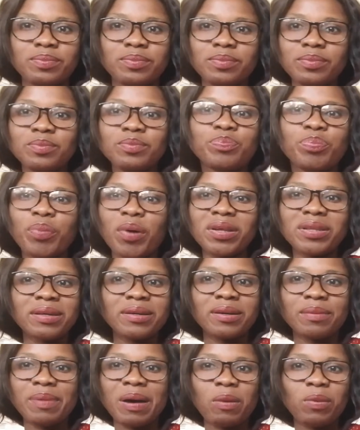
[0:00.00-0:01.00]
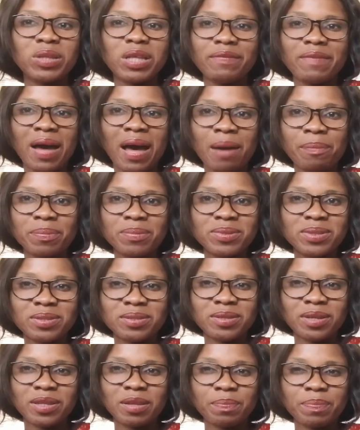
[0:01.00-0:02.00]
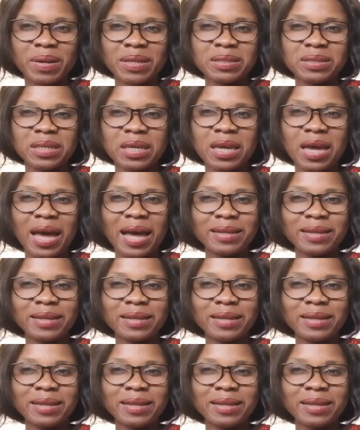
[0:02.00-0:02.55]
bother about whatever happens to the other party,